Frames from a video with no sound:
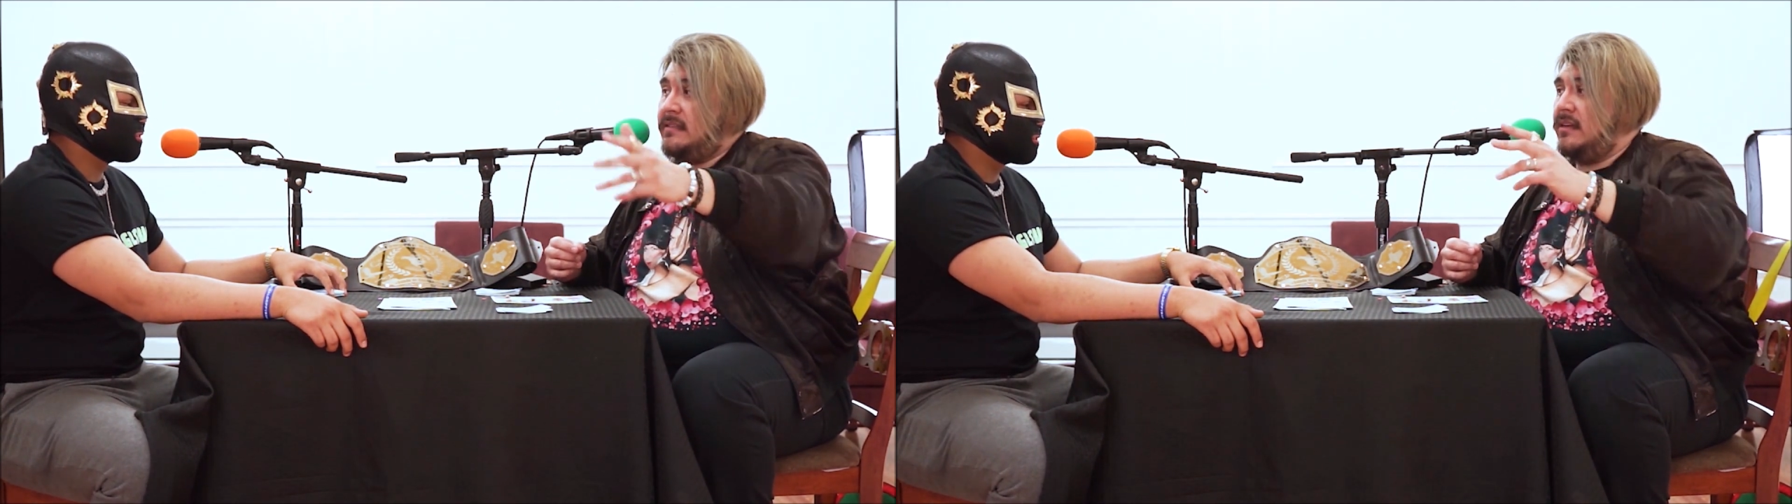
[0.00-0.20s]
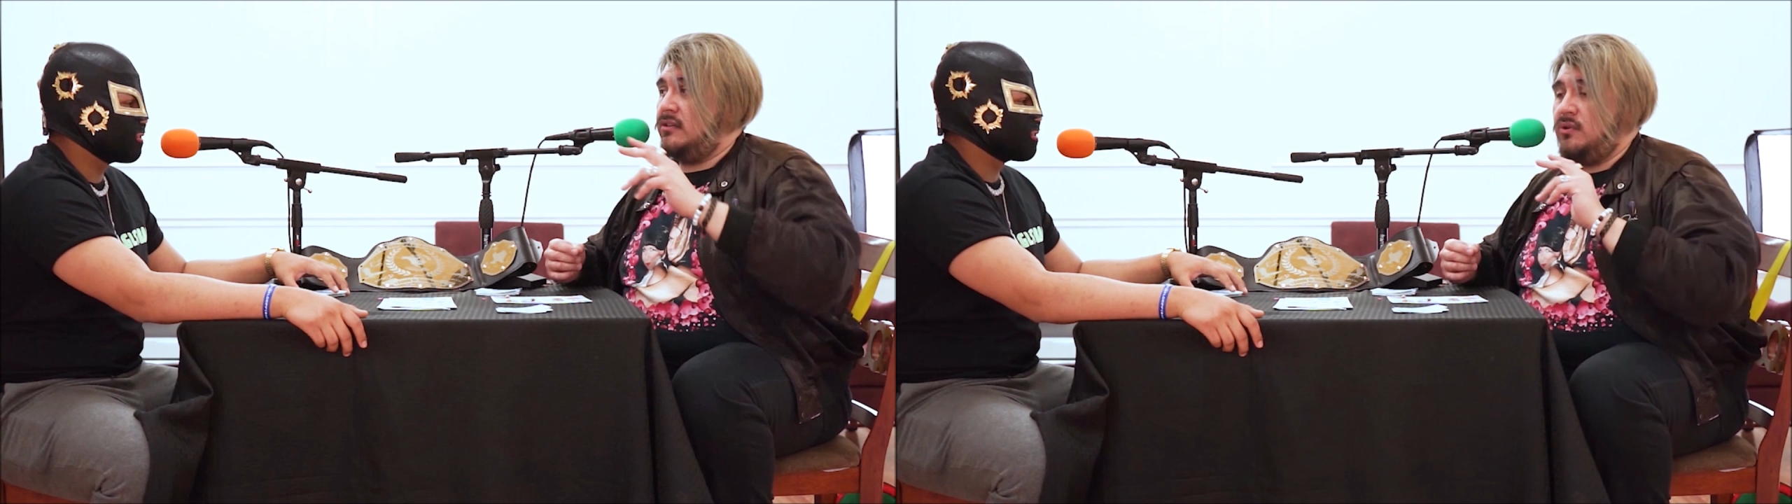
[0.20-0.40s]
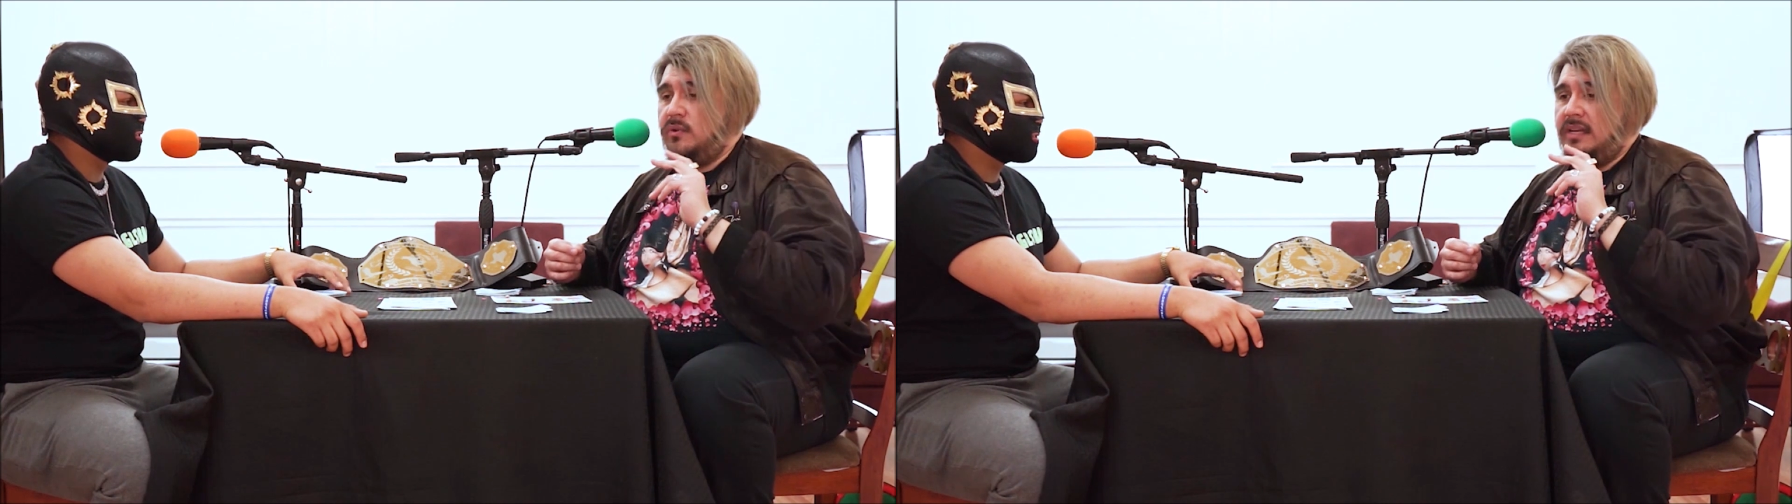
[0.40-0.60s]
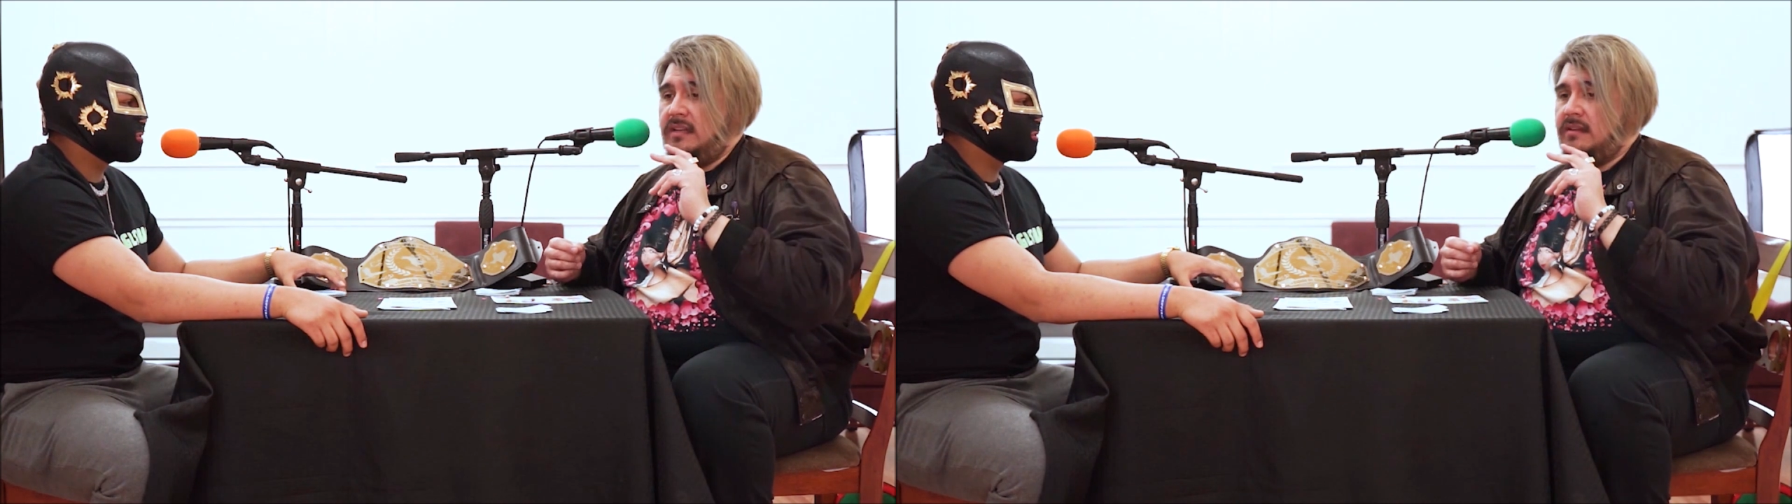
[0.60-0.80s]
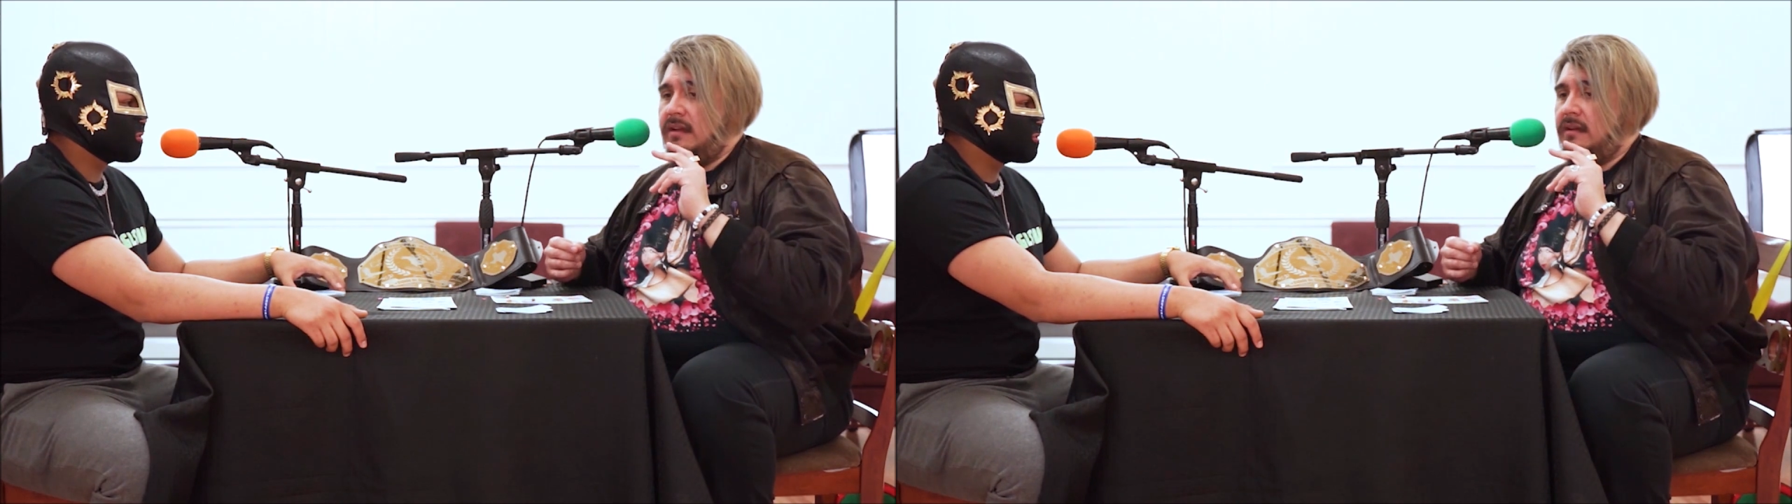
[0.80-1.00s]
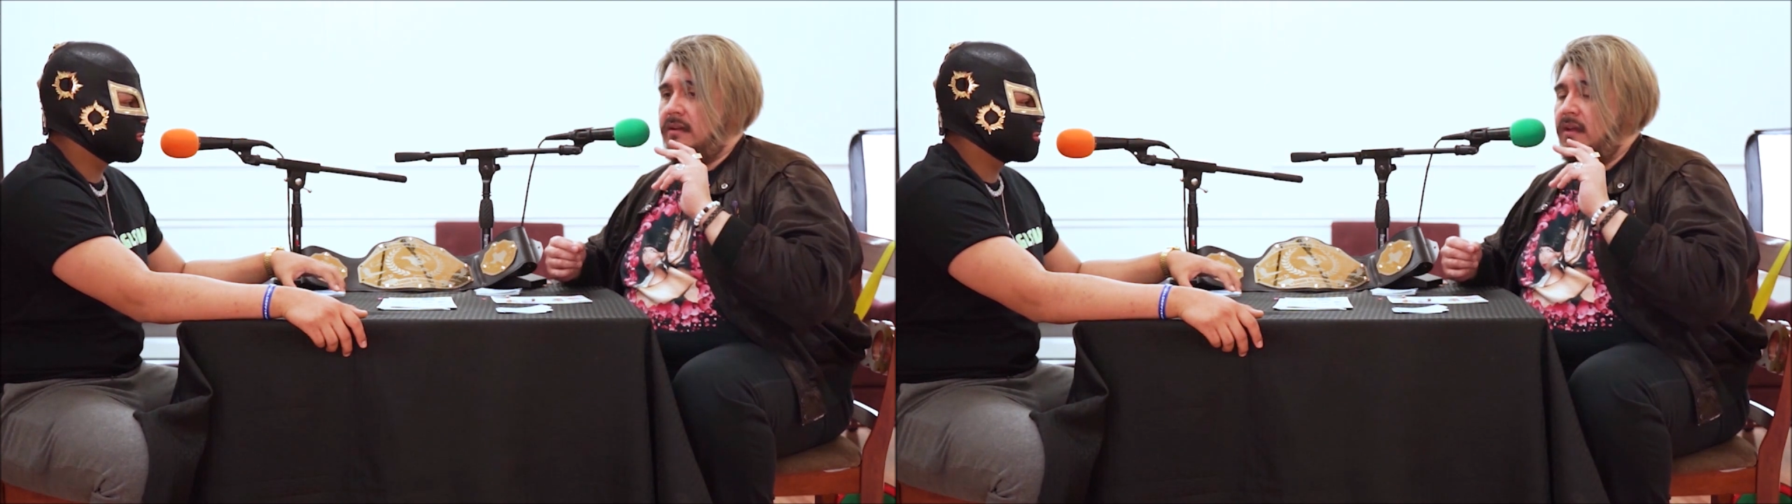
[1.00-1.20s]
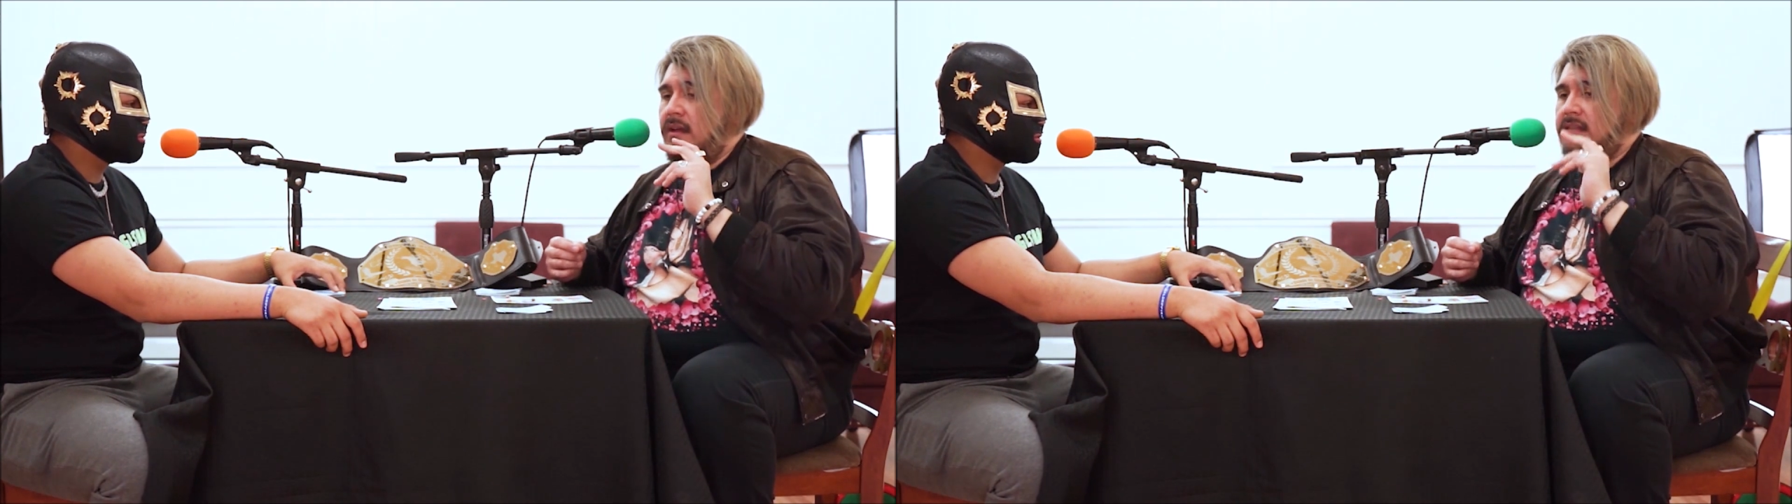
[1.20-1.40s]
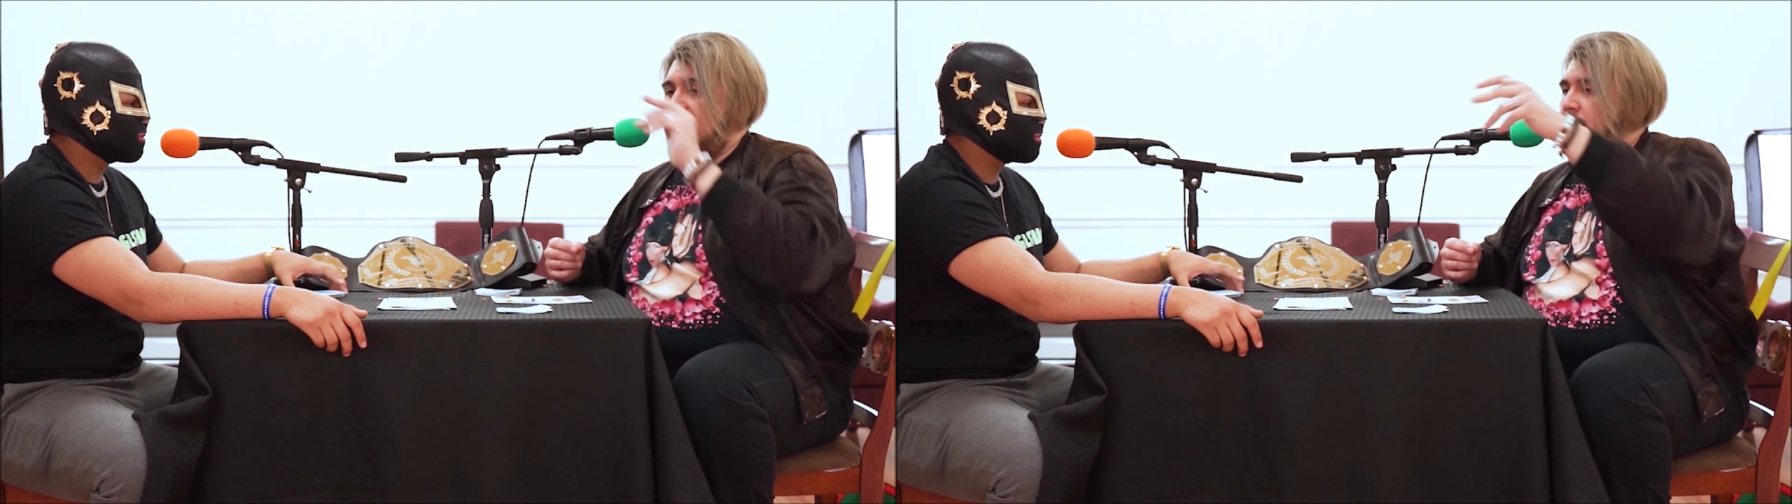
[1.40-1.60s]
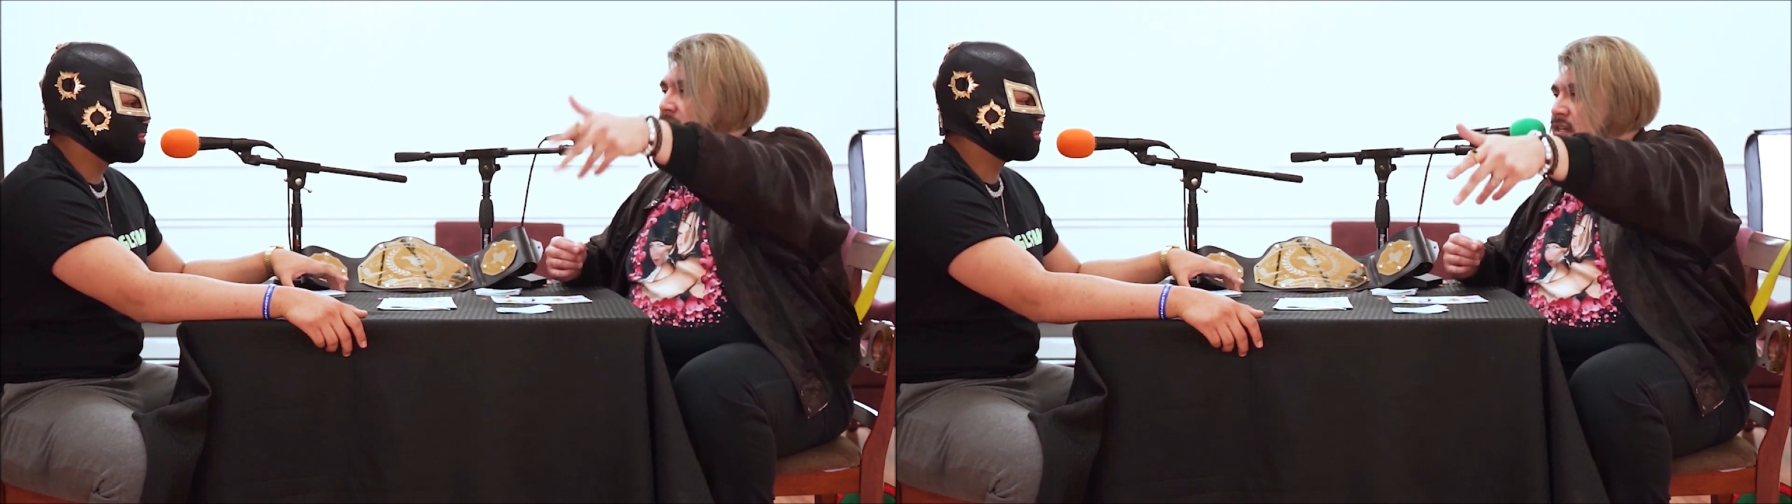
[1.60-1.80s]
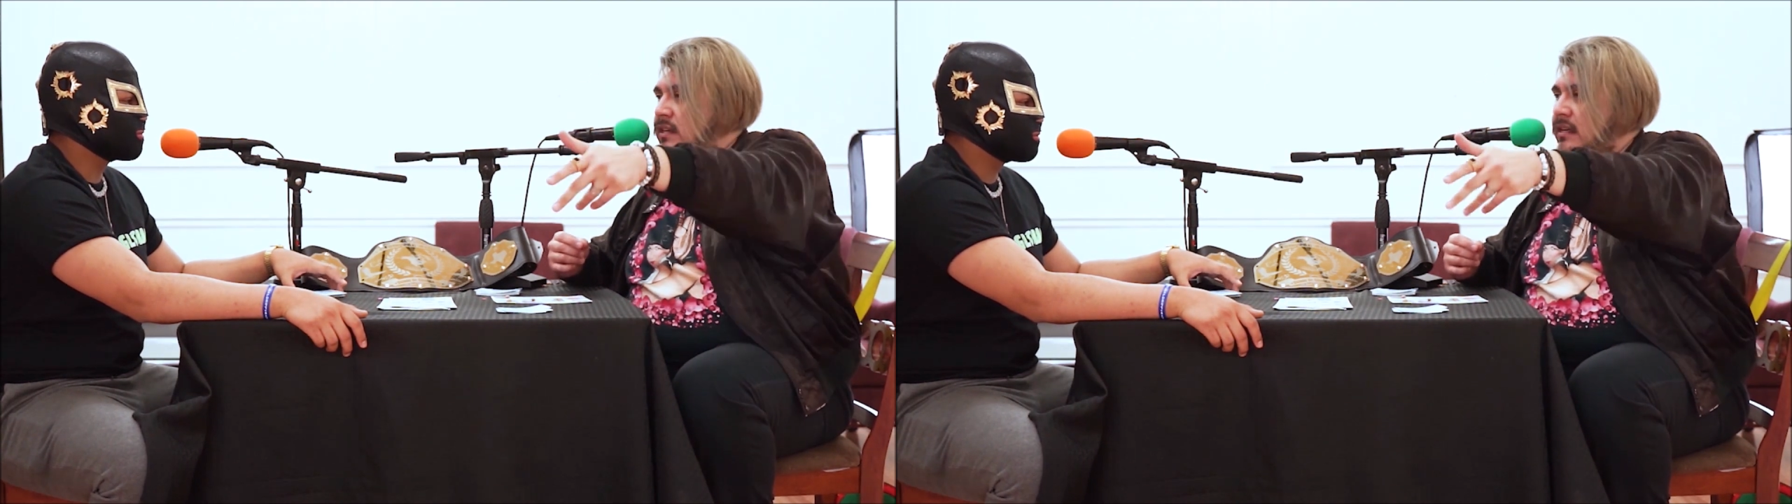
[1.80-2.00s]
They're doing
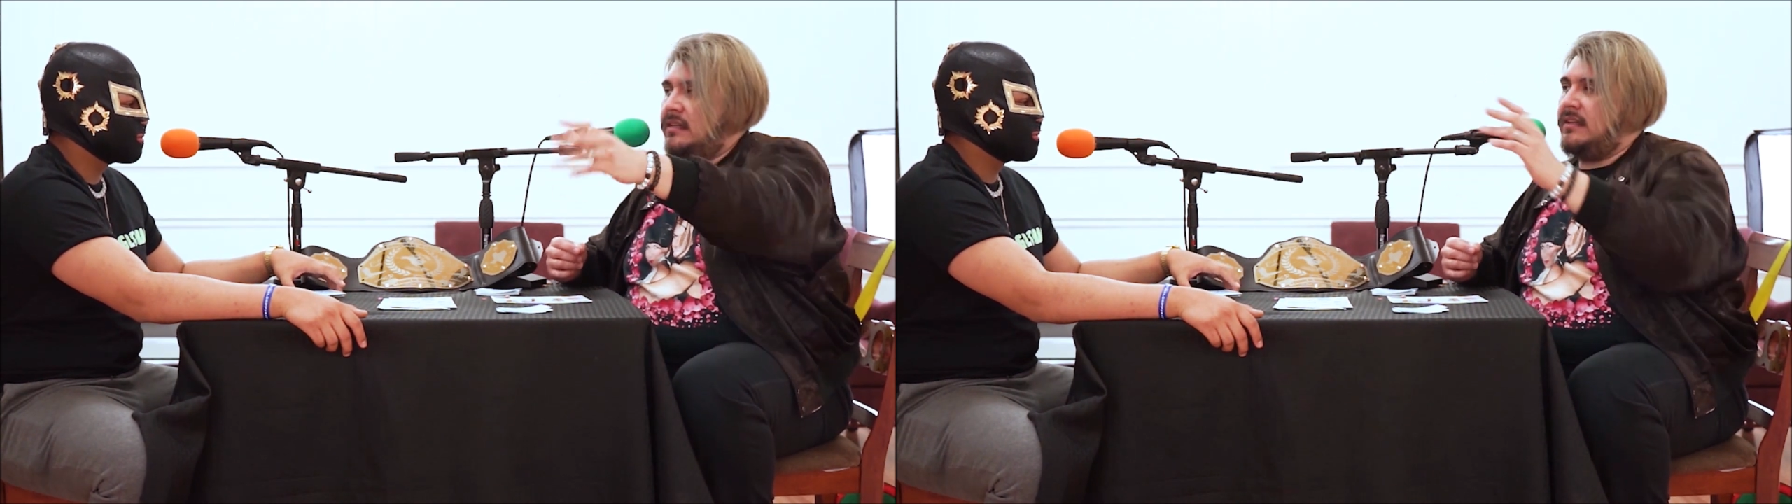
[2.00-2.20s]
submission.